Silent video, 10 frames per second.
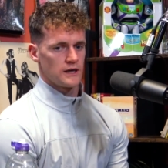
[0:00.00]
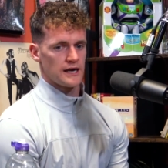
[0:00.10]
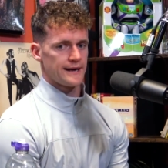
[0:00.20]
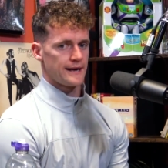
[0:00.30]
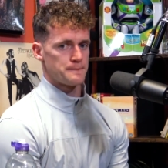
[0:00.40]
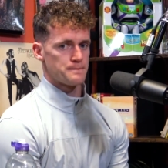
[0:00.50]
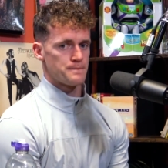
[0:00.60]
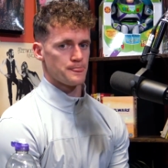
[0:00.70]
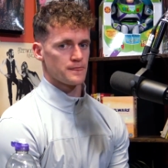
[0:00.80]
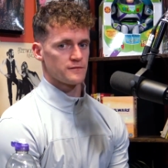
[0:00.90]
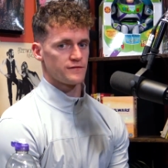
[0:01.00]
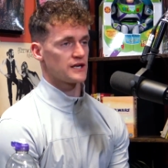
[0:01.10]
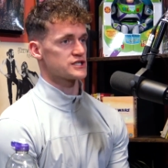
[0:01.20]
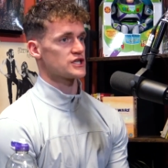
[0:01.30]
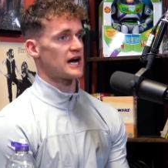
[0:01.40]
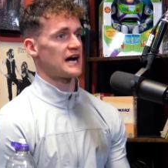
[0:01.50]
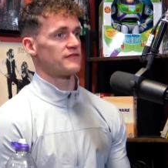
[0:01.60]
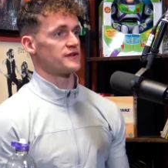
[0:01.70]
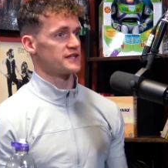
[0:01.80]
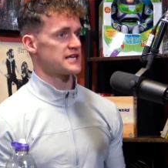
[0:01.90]
um it's not
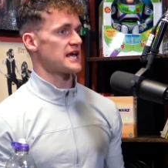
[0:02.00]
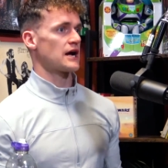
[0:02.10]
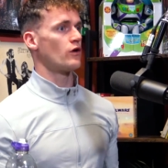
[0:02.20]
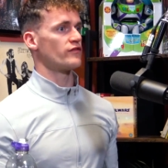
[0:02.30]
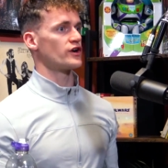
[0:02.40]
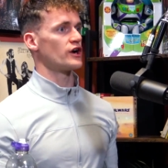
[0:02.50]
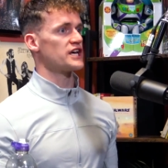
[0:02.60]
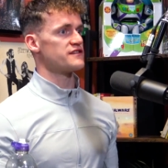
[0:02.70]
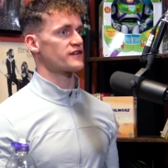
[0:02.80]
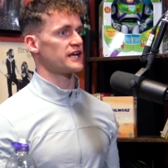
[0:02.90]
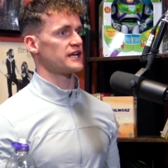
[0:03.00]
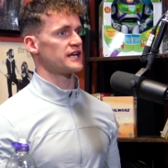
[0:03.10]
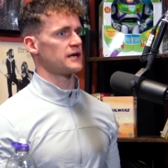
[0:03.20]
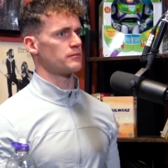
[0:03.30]
having to take over your life kind of thing,